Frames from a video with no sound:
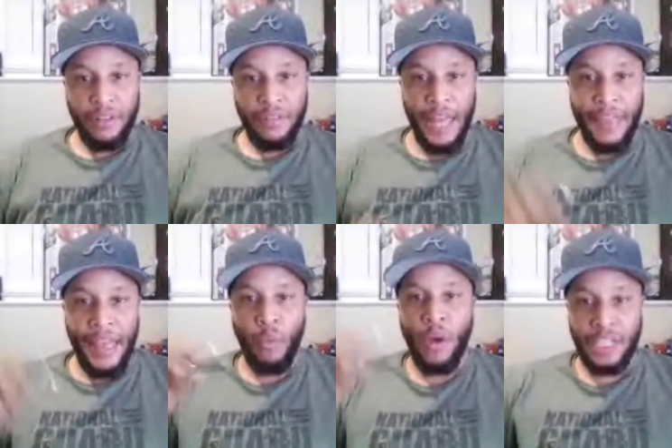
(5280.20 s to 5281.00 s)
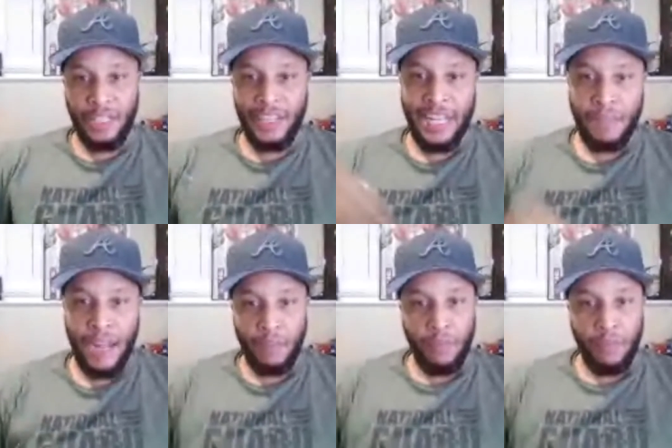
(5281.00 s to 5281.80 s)
that wasn't led by
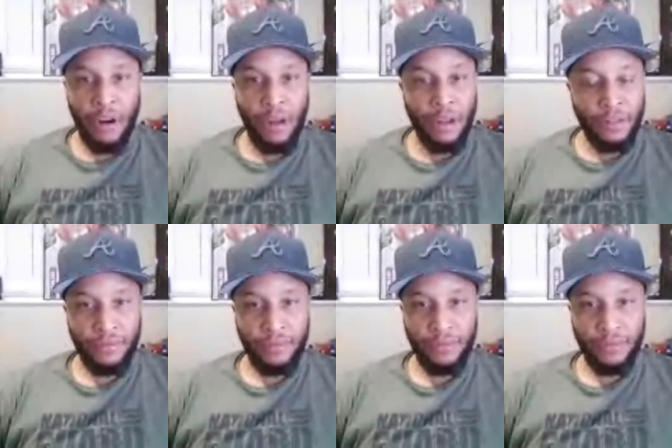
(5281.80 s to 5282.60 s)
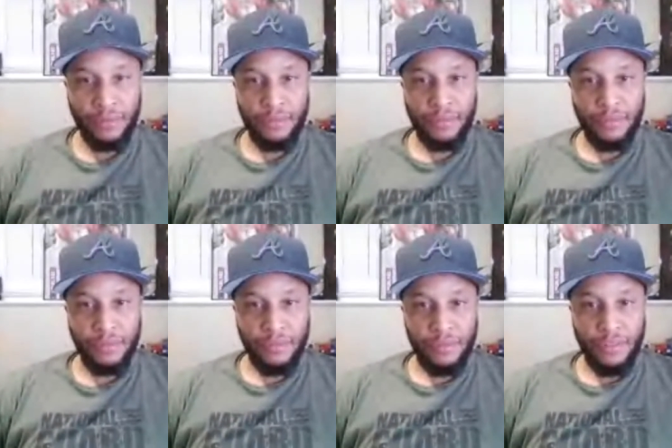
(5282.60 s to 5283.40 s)
LeBron.
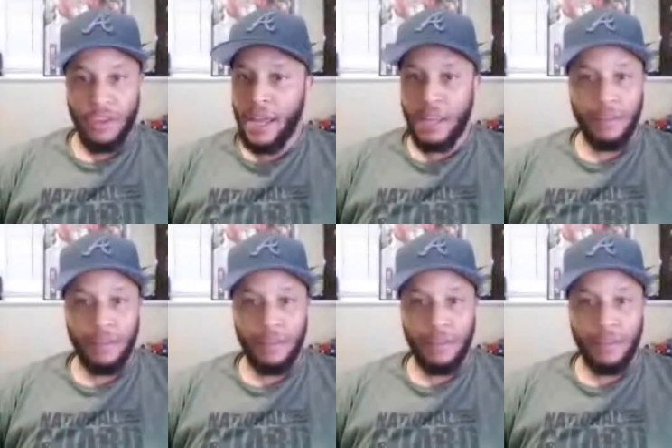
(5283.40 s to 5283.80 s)
You can't.